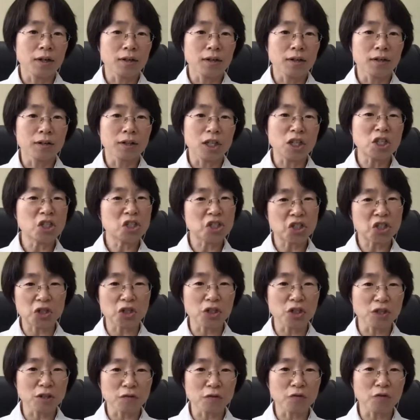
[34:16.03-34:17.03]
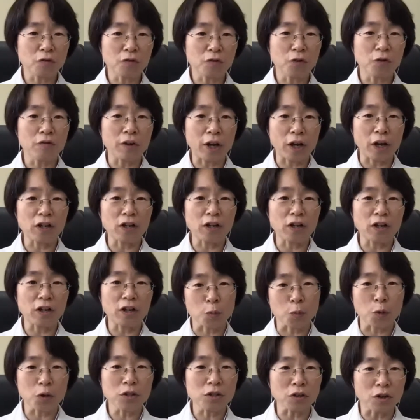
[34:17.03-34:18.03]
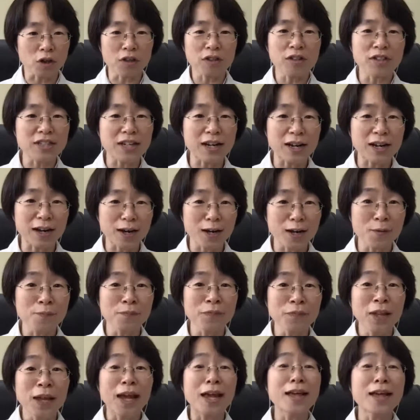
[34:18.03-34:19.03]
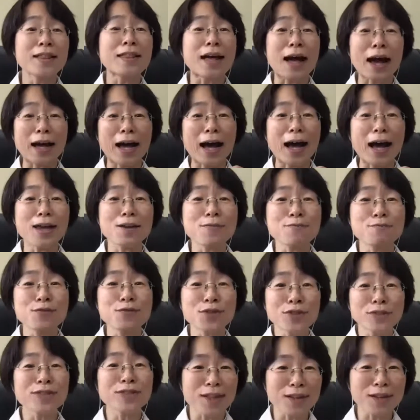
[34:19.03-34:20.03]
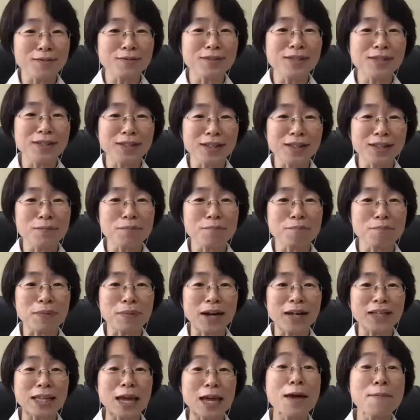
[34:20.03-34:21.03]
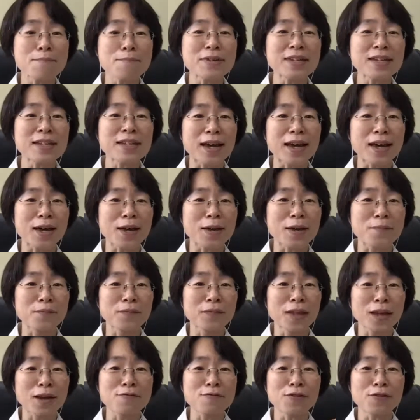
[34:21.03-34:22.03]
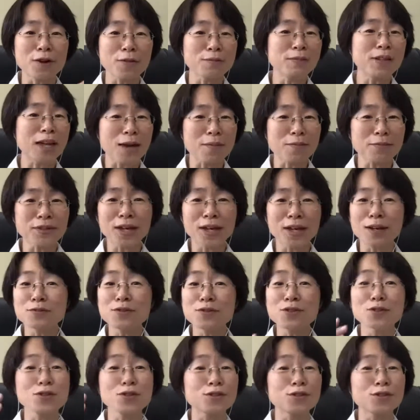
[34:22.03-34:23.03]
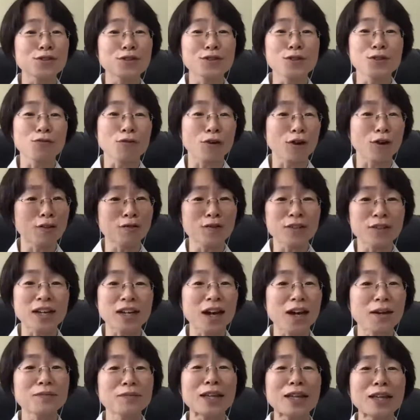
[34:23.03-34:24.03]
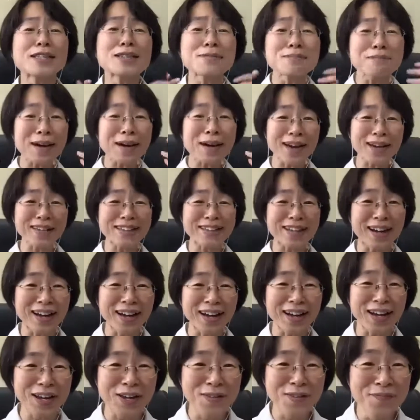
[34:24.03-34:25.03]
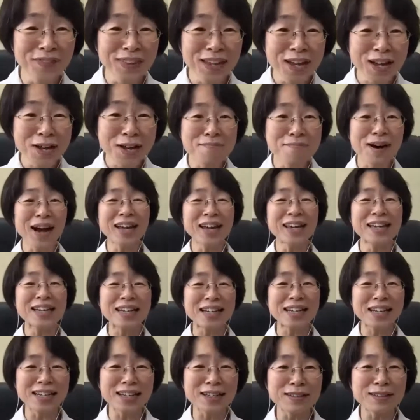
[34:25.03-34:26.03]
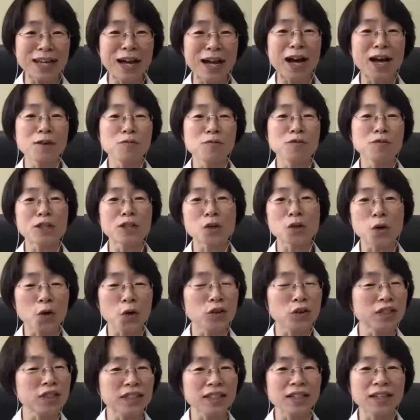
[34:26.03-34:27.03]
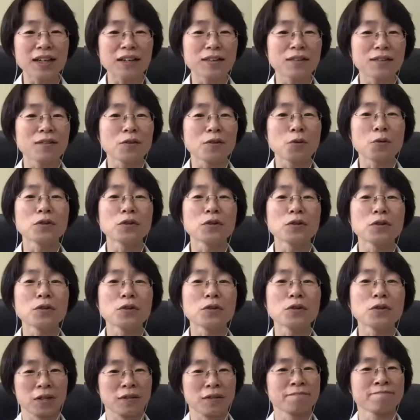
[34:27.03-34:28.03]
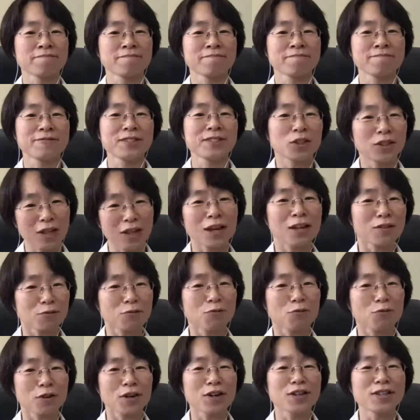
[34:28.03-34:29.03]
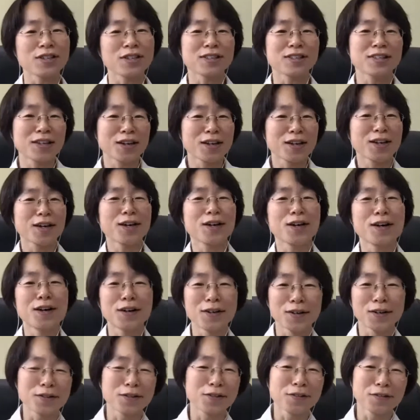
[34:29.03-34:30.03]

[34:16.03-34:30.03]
injured for various sports all the time. And I put them sleep by 10 p.m. And from 10 p.m. to whatever time, that's my time, my healing time with coding and all the work. So that was how